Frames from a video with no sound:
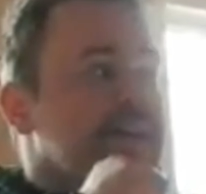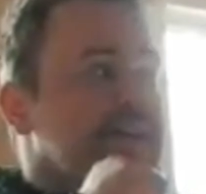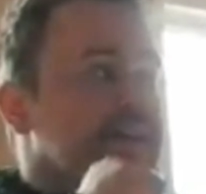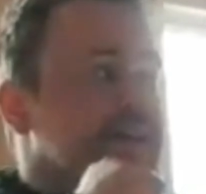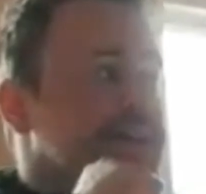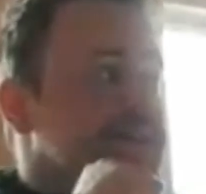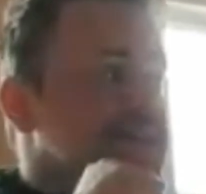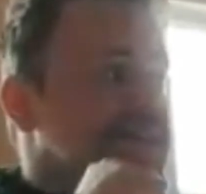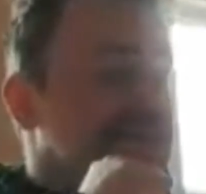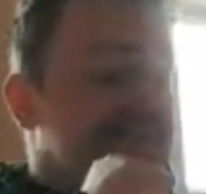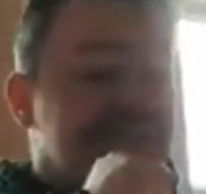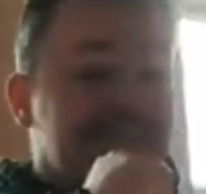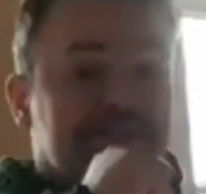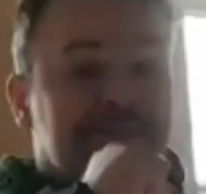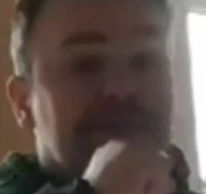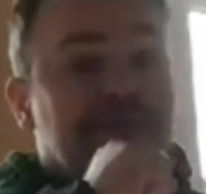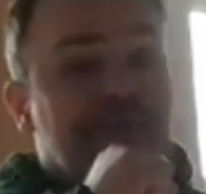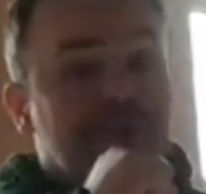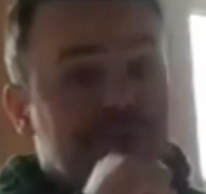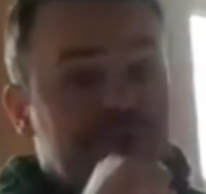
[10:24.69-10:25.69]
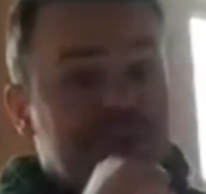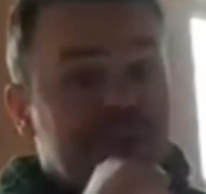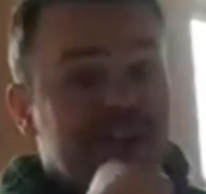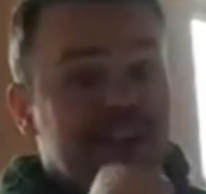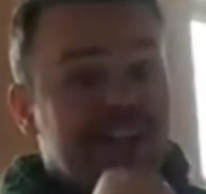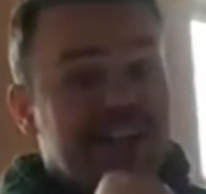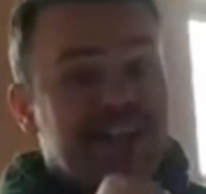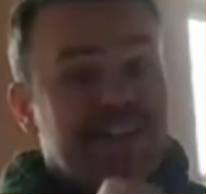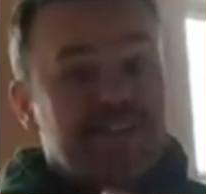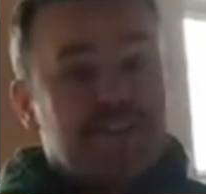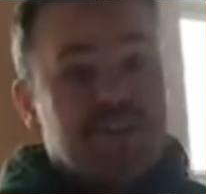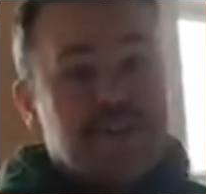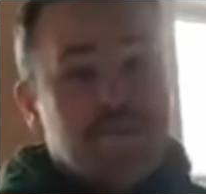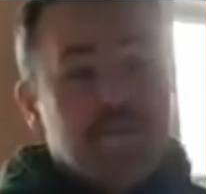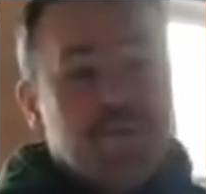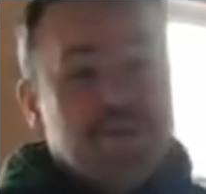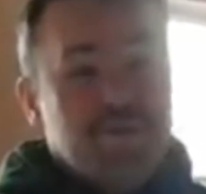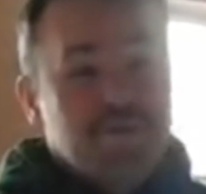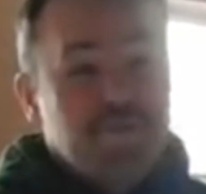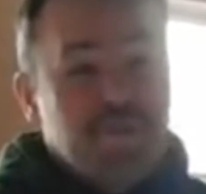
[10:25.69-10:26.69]
And unfortunately, they've got the
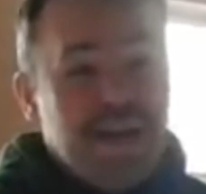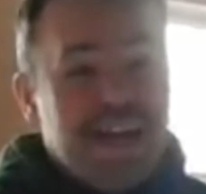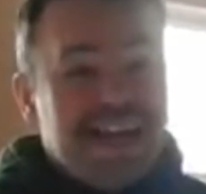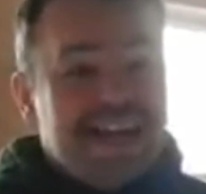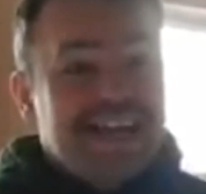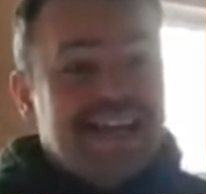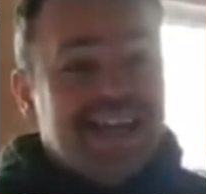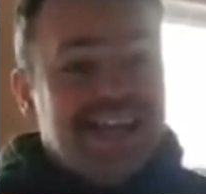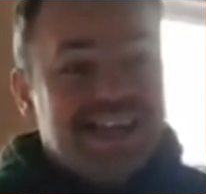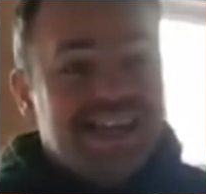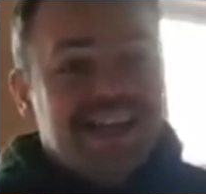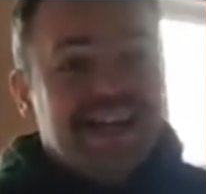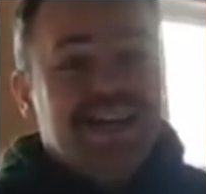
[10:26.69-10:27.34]
most picky,